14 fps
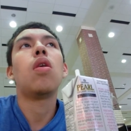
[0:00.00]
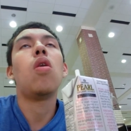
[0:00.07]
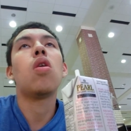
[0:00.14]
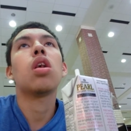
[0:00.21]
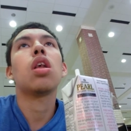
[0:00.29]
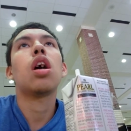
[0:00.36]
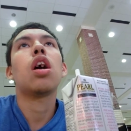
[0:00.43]

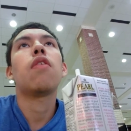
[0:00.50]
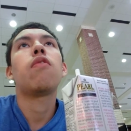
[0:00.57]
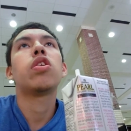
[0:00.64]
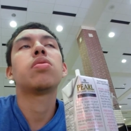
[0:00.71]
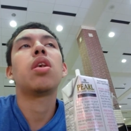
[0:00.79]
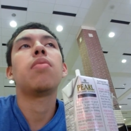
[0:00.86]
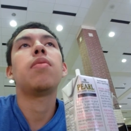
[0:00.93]
Oga laugh,
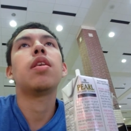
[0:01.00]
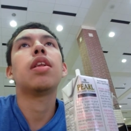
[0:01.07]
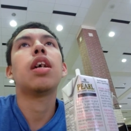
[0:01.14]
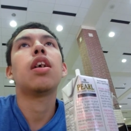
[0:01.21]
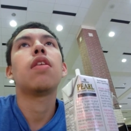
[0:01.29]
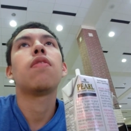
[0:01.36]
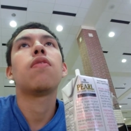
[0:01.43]
which made me
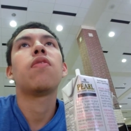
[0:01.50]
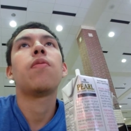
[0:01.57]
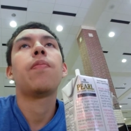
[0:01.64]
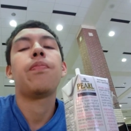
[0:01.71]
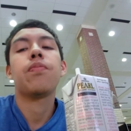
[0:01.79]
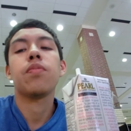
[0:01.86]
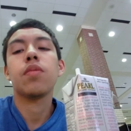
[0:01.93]
laugh.
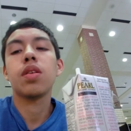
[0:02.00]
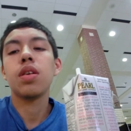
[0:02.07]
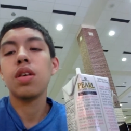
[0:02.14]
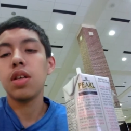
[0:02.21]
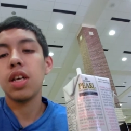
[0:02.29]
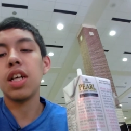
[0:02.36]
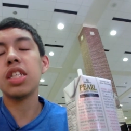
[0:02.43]

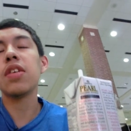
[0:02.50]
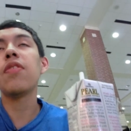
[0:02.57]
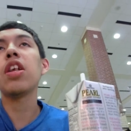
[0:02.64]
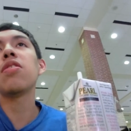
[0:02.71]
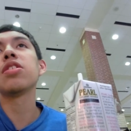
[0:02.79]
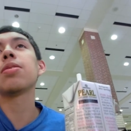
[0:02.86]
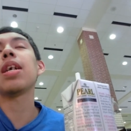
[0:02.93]
Because the
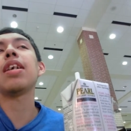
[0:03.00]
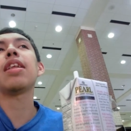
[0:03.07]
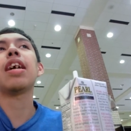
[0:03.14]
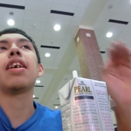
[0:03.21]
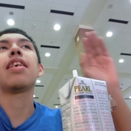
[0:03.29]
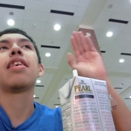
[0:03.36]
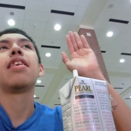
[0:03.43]
video was
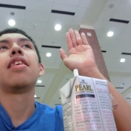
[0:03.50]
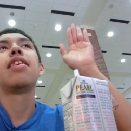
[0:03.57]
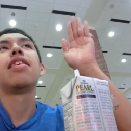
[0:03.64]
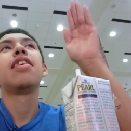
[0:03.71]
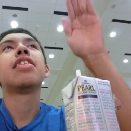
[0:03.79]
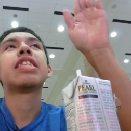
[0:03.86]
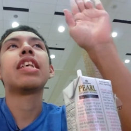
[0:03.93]
being like,
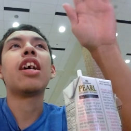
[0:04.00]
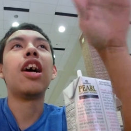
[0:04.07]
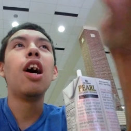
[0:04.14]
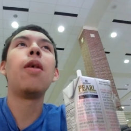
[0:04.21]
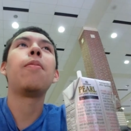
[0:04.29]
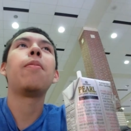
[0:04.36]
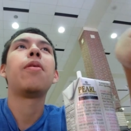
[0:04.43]
it's like
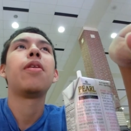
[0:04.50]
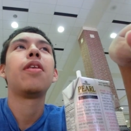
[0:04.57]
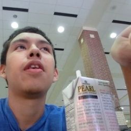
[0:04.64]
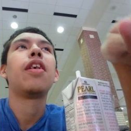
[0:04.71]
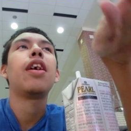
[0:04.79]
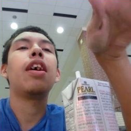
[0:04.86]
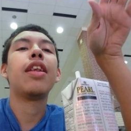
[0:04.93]
up
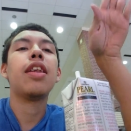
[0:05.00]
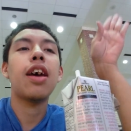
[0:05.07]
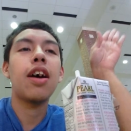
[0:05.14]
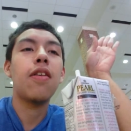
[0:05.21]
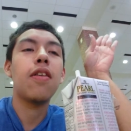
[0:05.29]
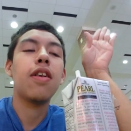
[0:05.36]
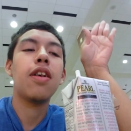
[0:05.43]
and
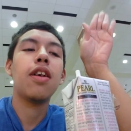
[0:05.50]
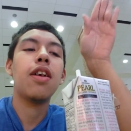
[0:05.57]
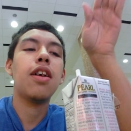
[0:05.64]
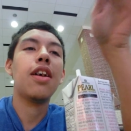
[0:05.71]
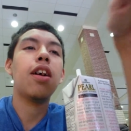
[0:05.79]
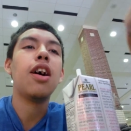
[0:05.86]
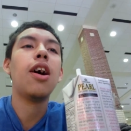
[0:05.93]
down,
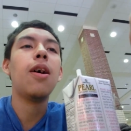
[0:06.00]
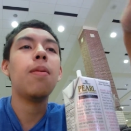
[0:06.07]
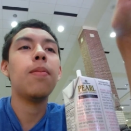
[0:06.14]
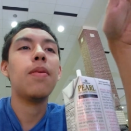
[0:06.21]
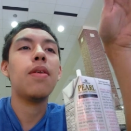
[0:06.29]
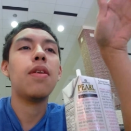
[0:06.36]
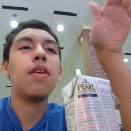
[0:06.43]

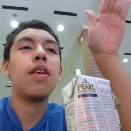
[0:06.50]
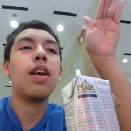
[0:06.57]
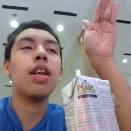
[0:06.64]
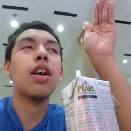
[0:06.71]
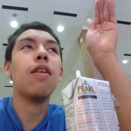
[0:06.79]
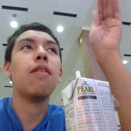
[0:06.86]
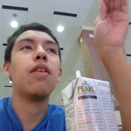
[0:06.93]
up
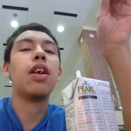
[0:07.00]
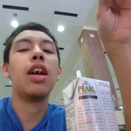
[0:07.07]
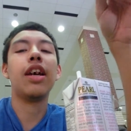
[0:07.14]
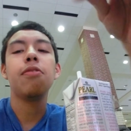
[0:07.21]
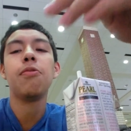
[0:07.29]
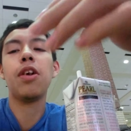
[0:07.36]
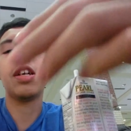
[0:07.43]
and down.
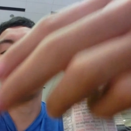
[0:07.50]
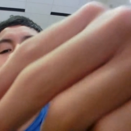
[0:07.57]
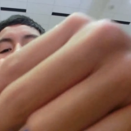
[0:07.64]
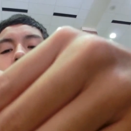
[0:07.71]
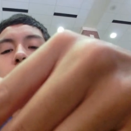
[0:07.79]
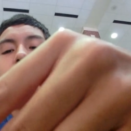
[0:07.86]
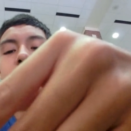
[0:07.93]
And I went
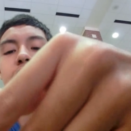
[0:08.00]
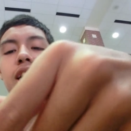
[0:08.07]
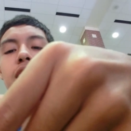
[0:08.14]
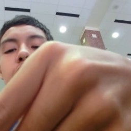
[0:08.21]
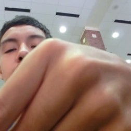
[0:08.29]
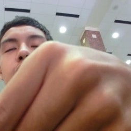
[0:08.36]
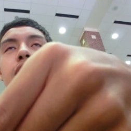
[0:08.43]
to Oga and I was
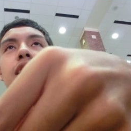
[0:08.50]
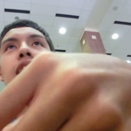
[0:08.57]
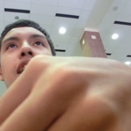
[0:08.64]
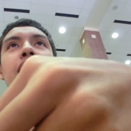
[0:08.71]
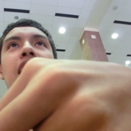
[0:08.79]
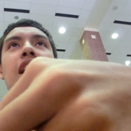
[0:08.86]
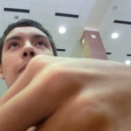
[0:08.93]
like,
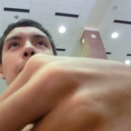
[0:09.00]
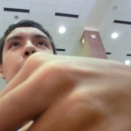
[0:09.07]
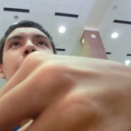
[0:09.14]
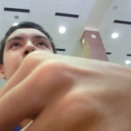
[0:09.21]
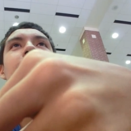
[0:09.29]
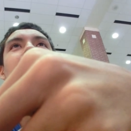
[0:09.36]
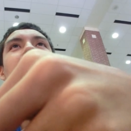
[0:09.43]
it's like a
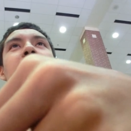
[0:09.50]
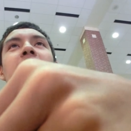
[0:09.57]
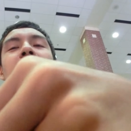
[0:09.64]
blow job.